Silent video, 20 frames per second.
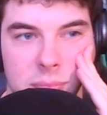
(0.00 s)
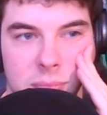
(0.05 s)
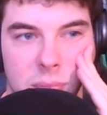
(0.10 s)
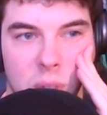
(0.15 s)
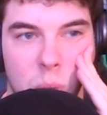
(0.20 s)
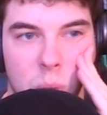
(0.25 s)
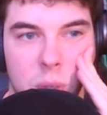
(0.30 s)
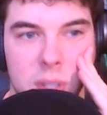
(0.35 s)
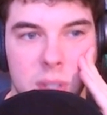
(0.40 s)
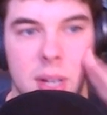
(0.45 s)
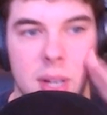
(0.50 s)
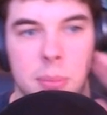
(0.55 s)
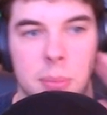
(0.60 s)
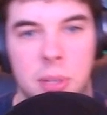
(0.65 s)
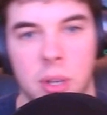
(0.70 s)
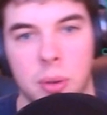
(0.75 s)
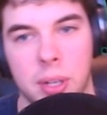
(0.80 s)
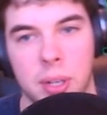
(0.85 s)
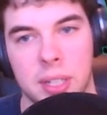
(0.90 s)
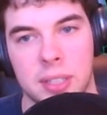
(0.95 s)
Where is it I'm
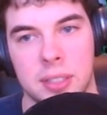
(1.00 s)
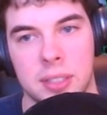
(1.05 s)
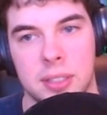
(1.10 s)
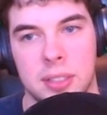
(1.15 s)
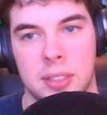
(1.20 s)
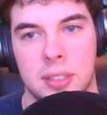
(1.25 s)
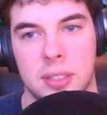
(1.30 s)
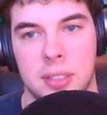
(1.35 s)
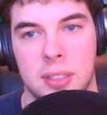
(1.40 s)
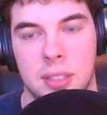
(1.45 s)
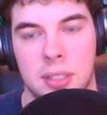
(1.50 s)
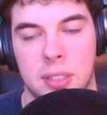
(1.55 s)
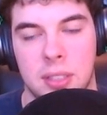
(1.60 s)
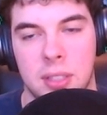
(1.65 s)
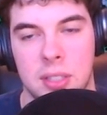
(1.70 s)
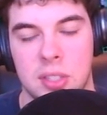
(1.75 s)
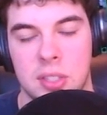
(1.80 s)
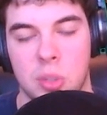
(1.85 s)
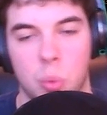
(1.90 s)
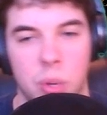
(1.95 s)
going?
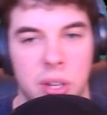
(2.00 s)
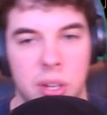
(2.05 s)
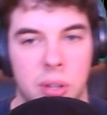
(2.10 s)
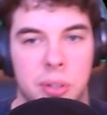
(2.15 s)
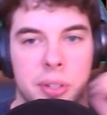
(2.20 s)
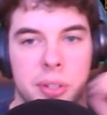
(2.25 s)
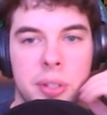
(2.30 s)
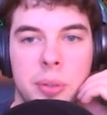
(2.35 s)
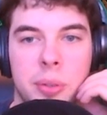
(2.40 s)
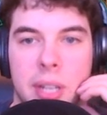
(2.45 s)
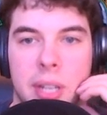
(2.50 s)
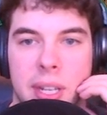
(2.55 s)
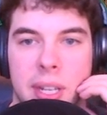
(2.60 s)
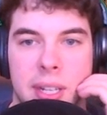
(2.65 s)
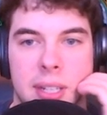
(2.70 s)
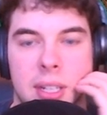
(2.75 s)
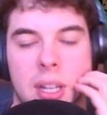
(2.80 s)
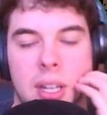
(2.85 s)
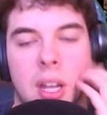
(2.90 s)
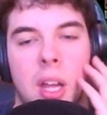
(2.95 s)
It's the Weald.
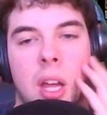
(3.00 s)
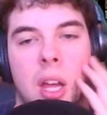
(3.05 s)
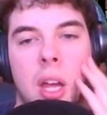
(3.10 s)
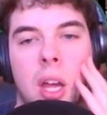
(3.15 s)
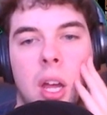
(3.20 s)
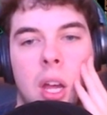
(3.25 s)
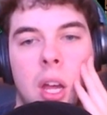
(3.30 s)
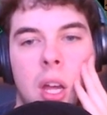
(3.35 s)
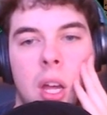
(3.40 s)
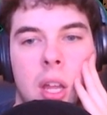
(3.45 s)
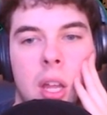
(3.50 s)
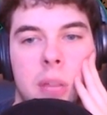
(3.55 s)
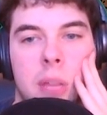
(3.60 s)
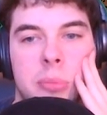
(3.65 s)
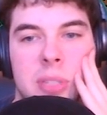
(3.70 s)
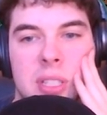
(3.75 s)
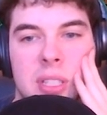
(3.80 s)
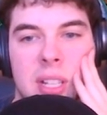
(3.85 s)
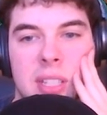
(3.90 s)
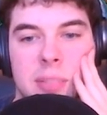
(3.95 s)
Okay. It
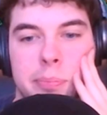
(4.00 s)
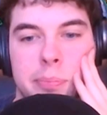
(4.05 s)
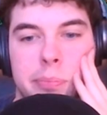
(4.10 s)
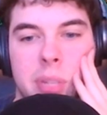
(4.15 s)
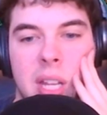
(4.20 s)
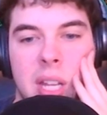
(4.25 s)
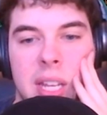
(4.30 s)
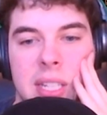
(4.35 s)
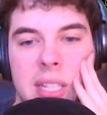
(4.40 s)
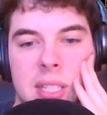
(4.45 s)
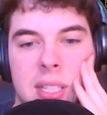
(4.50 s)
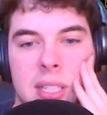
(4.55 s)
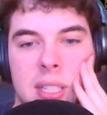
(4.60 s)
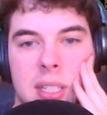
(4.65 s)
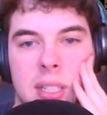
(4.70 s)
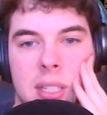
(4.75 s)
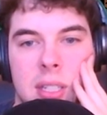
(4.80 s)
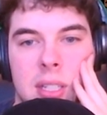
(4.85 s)
means lots of blight.